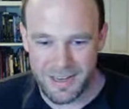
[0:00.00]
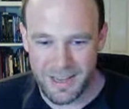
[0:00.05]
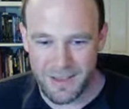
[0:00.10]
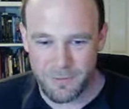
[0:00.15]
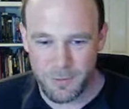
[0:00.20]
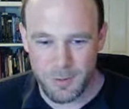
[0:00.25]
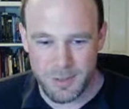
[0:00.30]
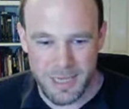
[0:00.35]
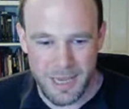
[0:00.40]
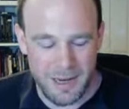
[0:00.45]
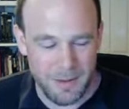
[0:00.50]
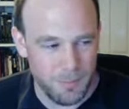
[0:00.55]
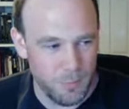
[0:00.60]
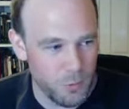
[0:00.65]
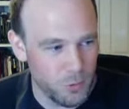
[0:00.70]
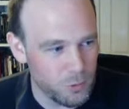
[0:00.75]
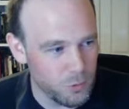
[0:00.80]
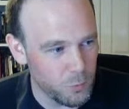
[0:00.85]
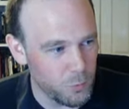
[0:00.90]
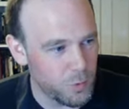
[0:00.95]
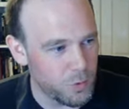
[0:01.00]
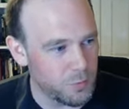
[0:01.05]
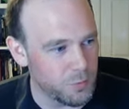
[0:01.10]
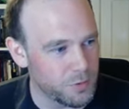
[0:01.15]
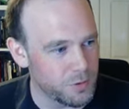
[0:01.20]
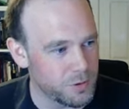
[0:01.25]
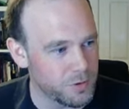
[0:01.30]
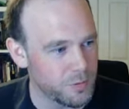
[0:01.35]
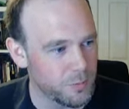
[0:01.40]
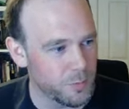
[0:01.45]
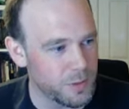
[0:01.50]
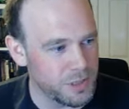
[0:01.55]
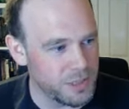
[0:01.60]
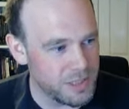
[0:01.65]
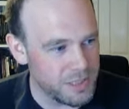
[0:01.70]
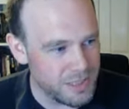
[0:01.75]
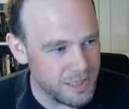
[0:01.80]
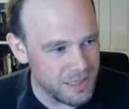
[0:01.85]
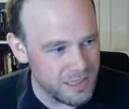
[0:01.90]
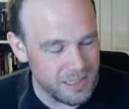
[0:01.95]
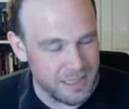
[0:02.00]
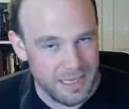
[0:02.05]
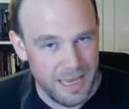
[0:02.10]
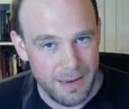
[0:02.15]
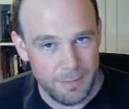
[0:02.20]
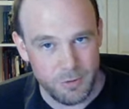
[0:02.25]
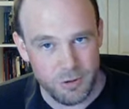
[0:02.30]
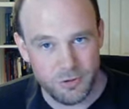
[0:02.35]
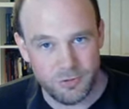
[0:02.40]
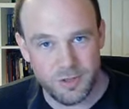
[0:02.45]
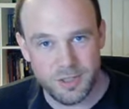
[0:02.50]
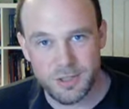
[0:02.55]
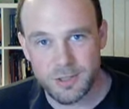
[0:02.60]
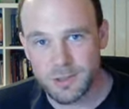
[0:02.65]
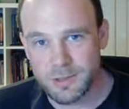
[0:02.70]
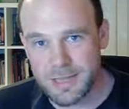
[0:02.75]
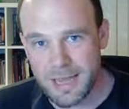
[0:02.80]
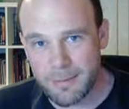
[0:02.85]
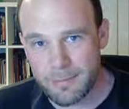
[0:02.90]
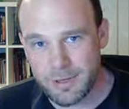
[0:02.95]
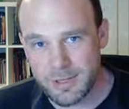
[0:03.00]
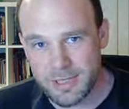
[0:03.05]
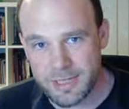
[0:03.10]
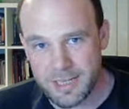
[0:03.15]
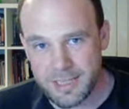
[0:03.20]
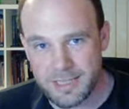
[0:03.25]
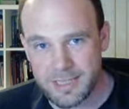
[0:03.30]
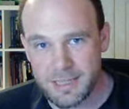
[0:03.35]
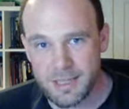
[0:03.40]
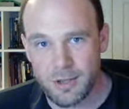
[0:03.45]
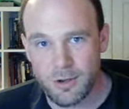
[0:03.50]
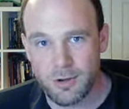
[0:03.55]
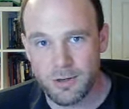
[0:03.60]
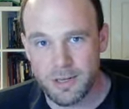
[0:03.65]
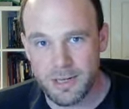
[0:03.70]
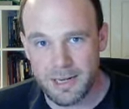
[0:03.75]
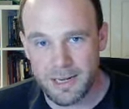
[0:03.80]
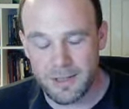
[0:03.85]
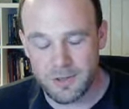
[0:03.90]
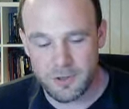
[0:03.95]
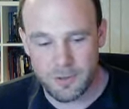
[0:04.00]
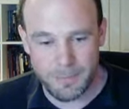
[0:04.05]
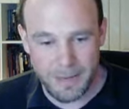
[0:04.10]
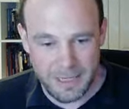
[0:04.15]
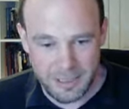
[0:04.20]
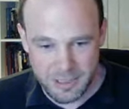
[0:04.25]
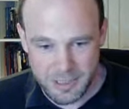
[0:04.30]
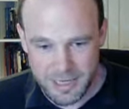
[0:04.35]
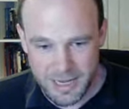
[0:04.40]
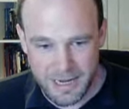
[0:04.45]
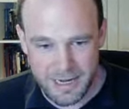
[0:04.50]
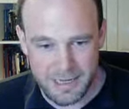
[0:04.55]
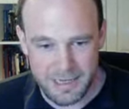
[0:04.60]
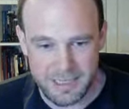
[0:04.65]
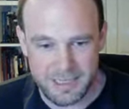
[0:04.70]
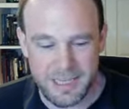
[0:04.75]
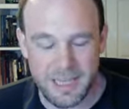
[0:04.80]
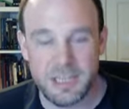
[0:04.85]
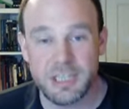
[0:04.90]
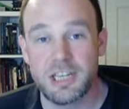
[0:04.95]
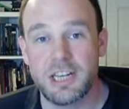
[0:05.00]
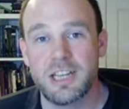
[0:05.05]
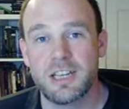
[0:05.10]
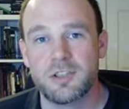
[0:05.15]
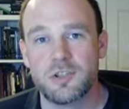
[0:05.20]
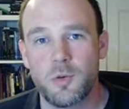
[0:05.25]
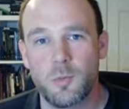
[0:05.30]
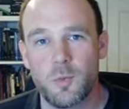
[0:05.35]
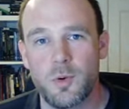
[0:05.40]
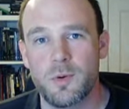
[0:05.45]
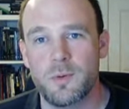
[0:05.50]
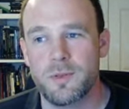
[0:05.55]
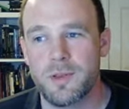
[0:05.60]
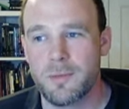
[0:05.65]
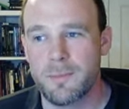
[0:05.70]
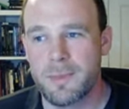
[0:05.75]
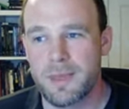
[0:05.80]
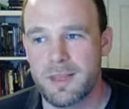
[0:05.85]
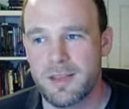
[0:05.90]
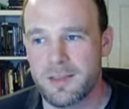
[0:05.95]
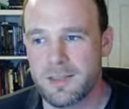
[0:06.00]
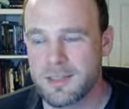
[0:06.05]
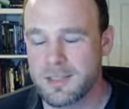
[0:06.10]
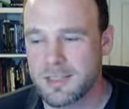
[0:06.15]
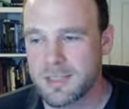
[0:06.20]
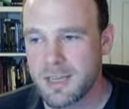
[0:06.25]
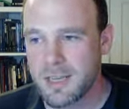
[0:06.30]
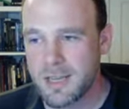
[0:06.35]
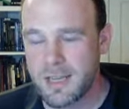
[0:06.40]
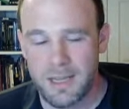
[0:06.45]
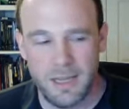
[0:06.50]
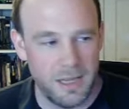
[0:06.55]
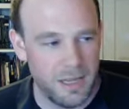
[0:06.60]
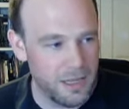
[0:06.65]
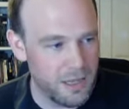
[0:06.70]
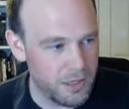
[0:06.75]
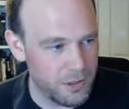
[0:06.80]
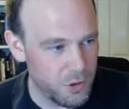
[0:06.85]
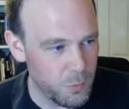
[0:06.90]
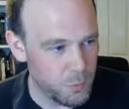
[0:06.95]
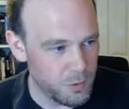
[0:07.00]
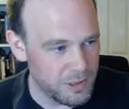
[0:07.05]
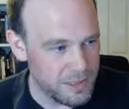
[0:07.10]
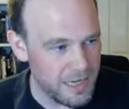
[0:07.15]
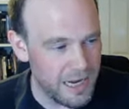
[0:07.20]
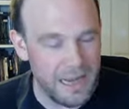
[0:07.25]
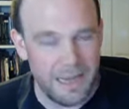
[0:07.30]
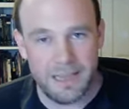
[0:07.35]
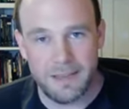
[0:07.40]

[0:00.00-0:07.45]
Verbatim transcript: if you take a mortal wound, which is the same as critical damage in Into the Odd and Electric Bastionland, essentially it's a wound that means you will die